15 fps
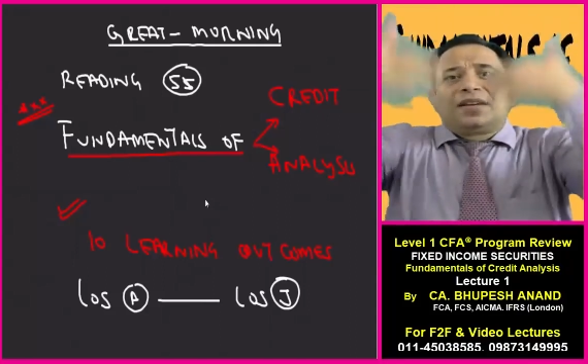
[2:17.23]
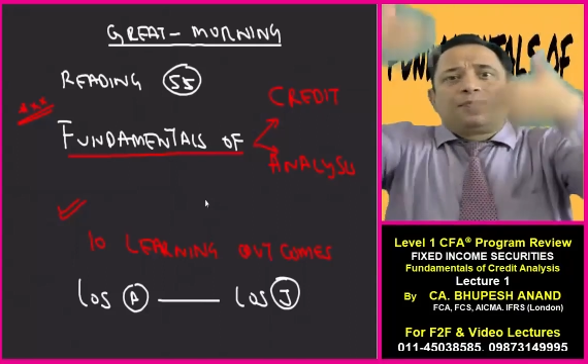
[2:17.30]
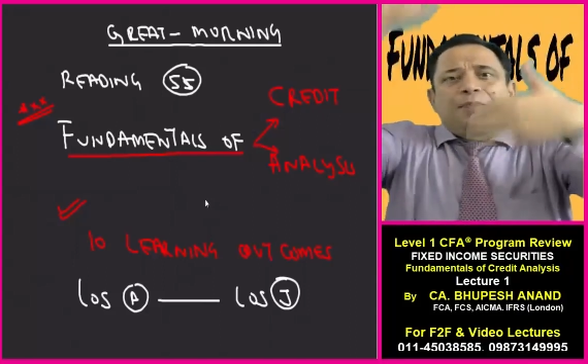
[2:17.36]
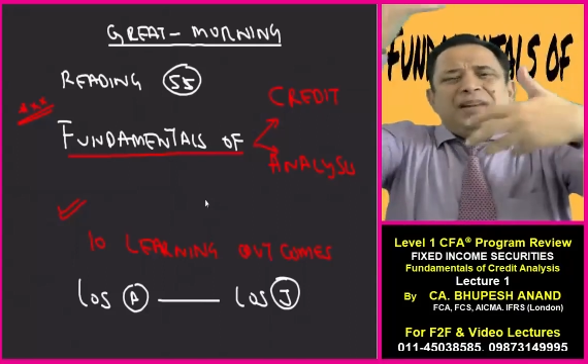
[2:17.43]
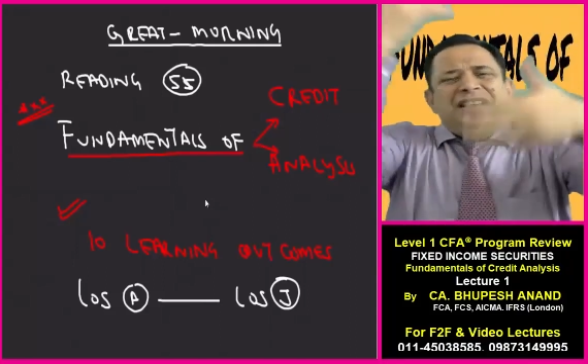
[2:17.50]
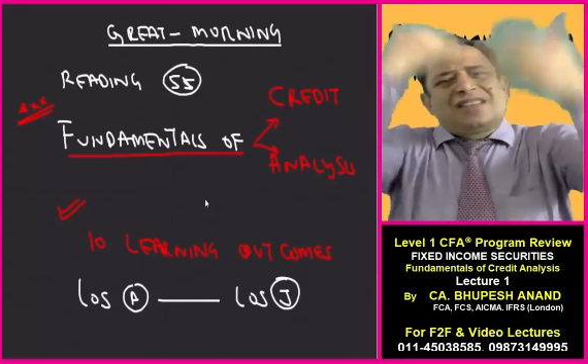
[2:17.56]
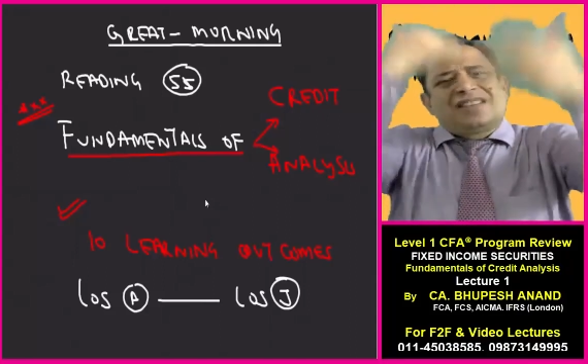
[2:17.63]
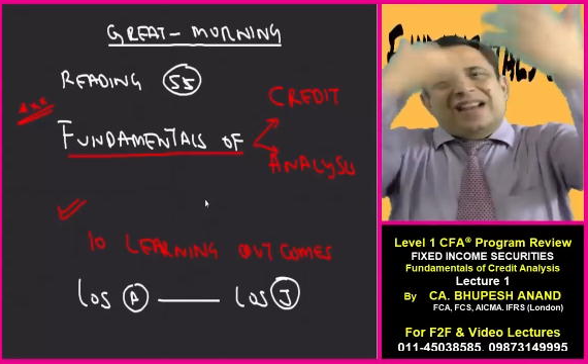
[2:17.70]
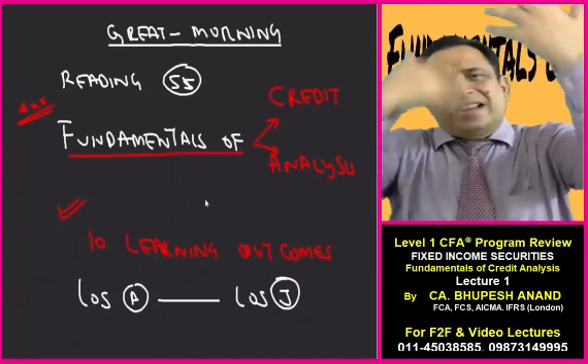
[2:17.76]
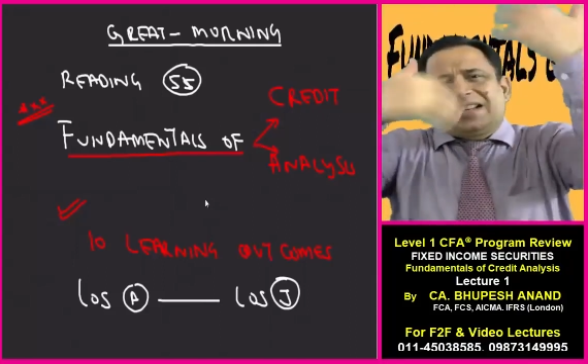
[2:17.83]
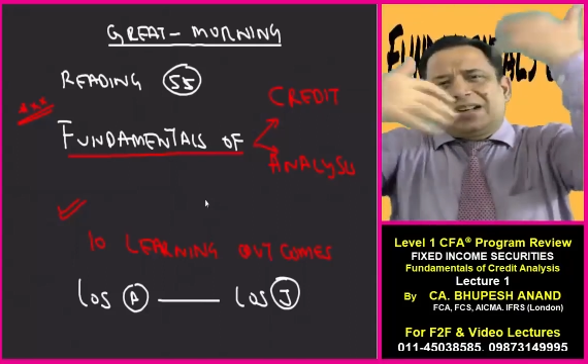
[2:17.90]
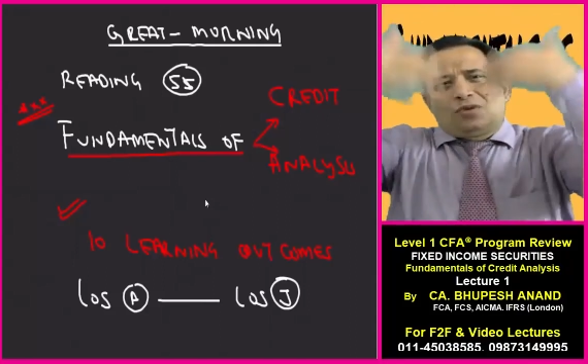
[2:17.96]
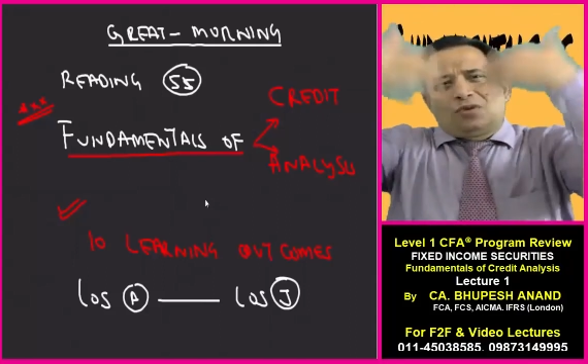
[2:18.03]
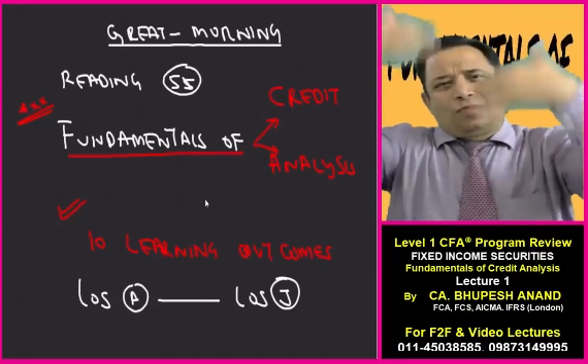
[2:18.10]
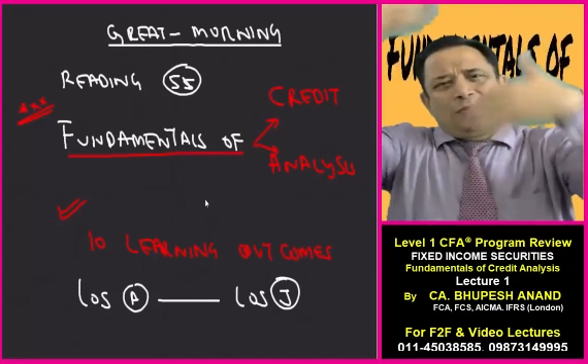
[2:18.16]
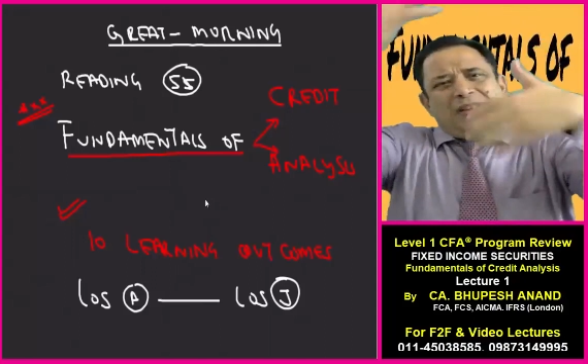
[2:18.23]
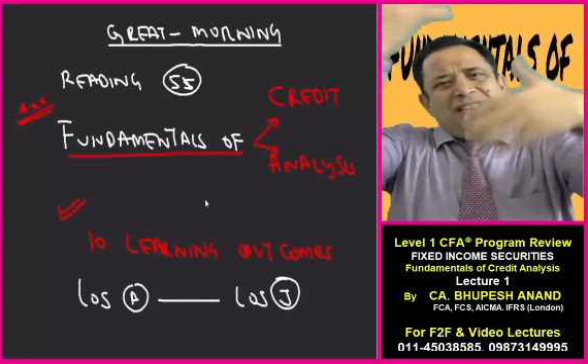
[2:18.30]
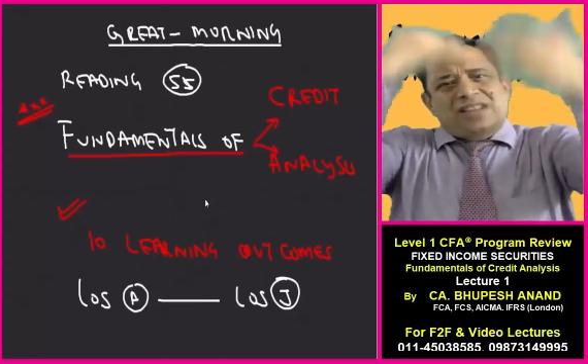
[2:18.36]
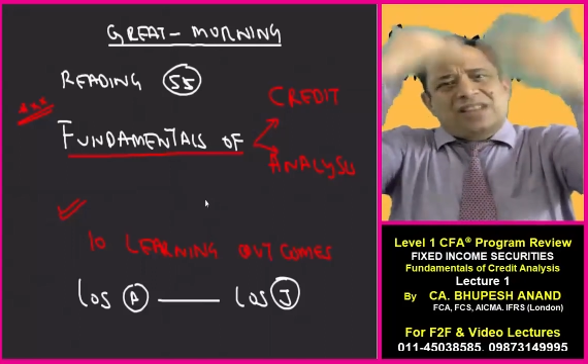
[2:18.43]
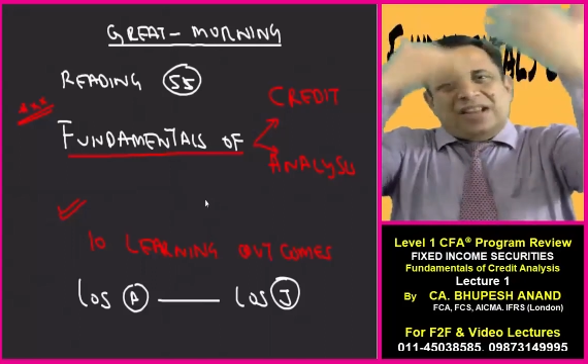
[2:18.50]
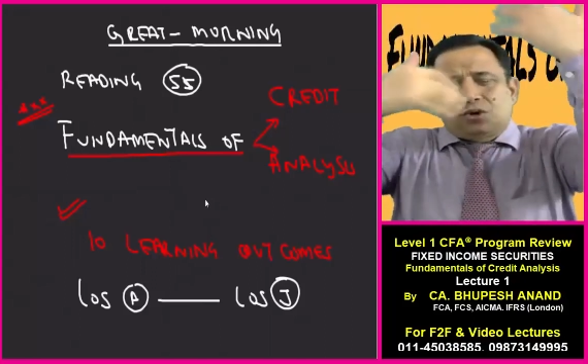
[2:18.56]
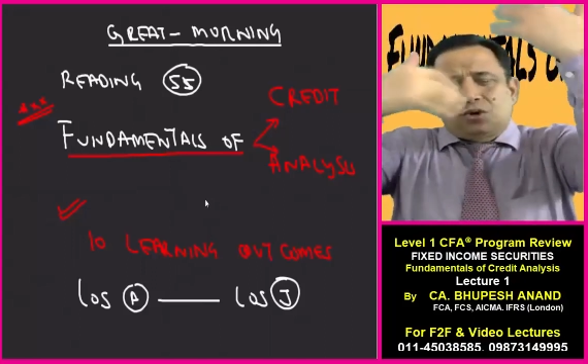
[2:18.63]
Please write down.
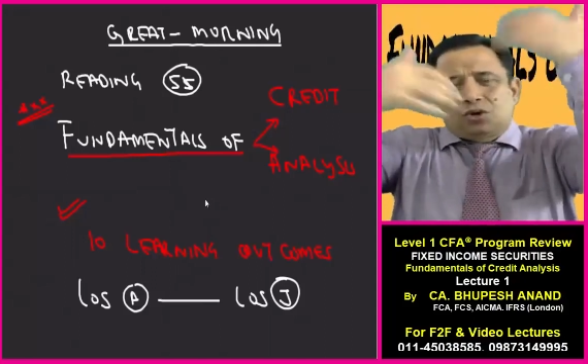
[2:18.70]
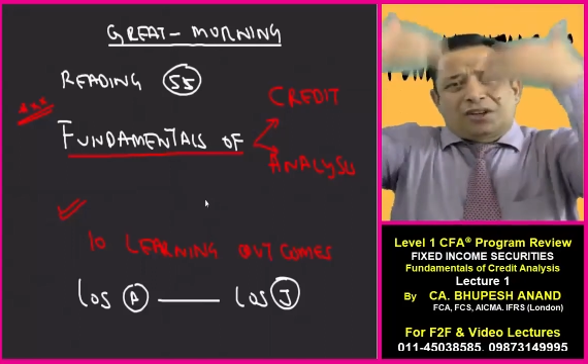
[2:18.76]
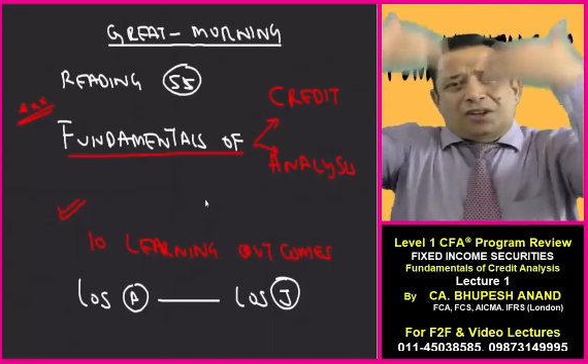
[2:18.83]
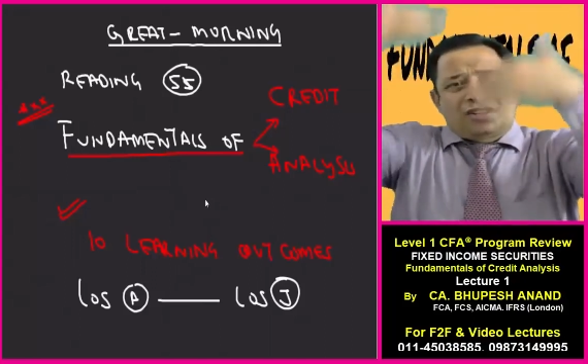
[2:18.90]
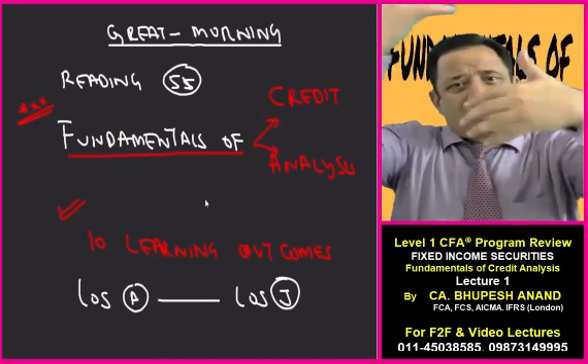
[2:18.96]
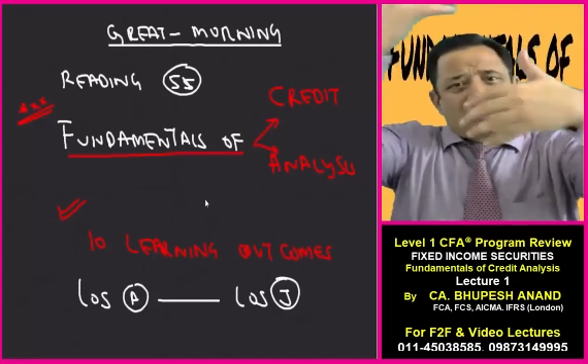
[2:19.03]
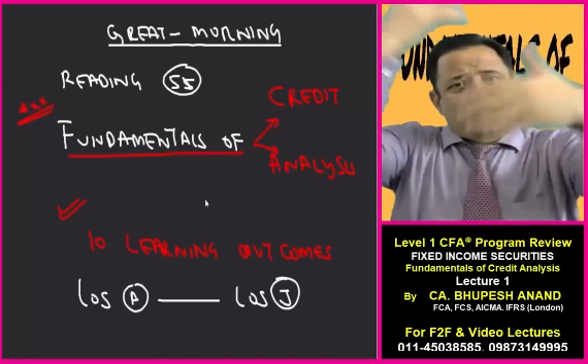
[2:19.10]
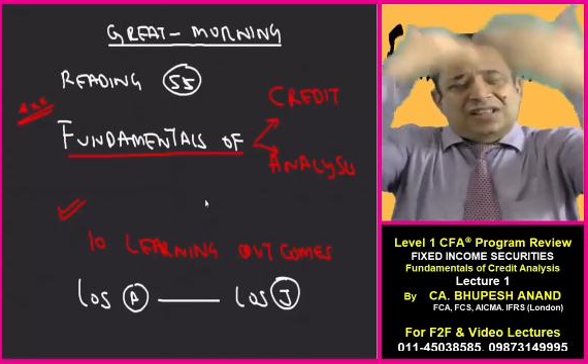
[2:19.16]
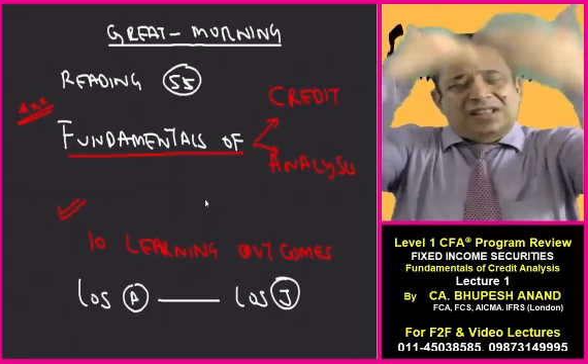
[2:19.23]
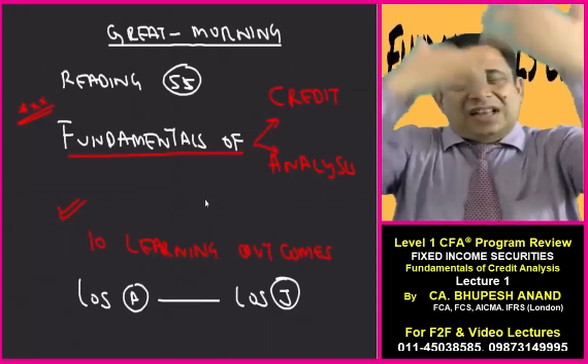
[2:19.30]
Please take out your register.